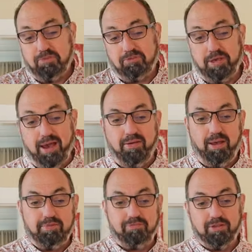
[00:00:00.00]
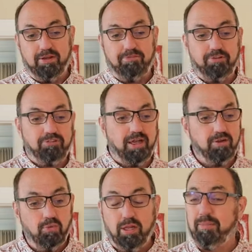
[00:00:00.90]
So yeah, I'm definitely going to finish
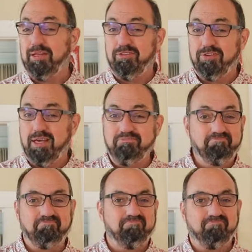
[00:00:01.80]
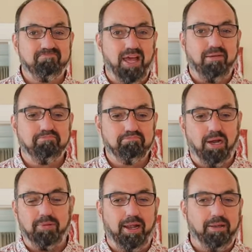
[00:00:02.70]
that. Will I make this again? Nah,
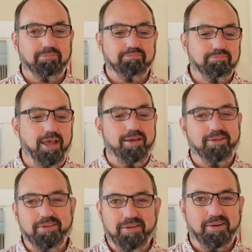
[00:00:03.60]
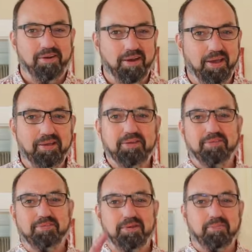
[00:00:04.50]
probably not. All right,
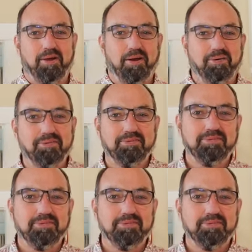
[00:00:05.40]
see you tomorrow.